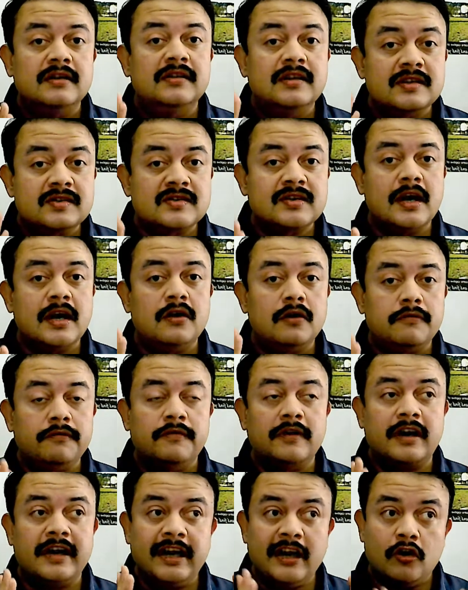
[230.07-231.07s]
this kind of
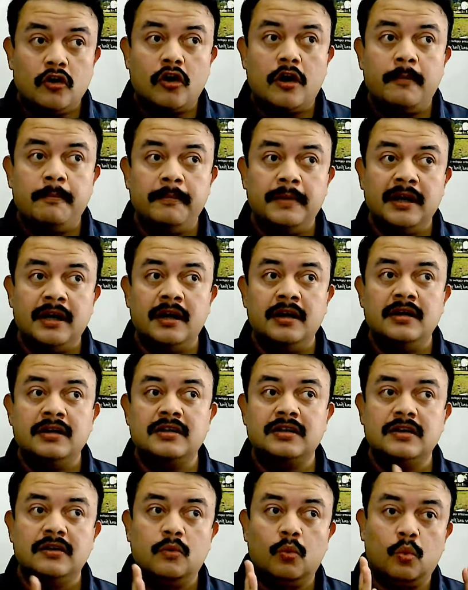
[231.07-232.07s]

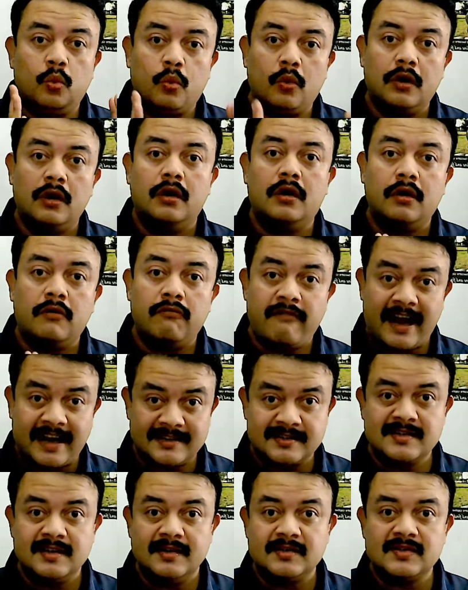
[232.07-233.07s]
recombinant uh,
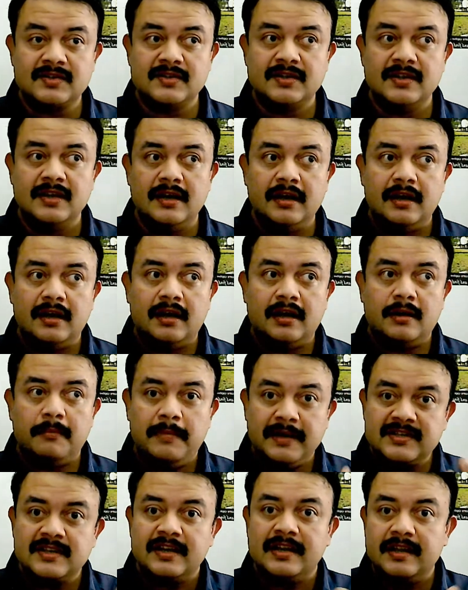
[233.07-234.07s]
vaccines, uh,
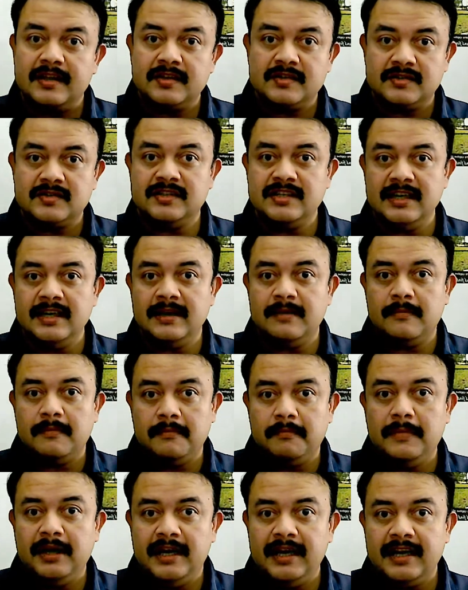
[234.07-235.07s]
basically the gene
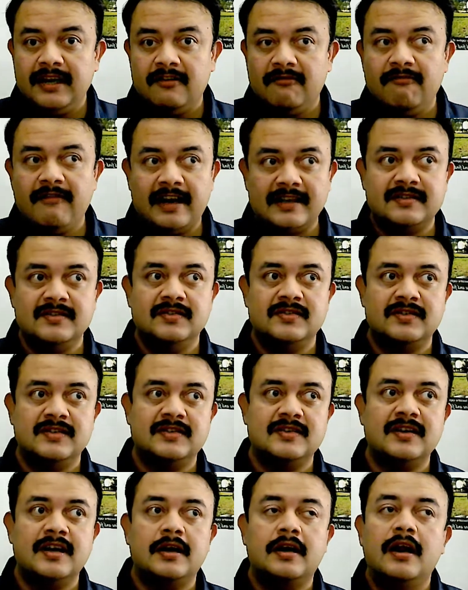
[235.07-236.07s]
mediated vaccines,
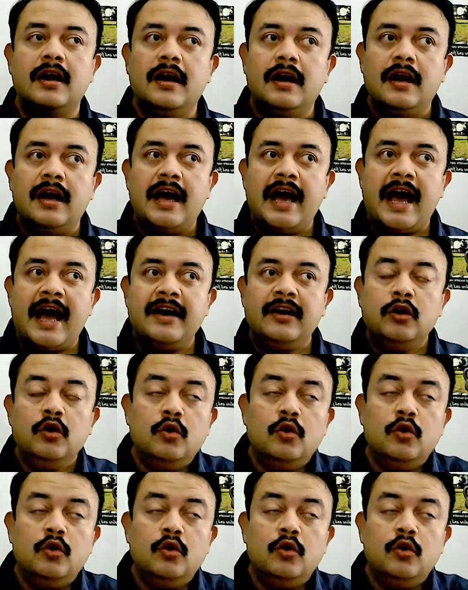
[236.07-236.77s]
isn't it? And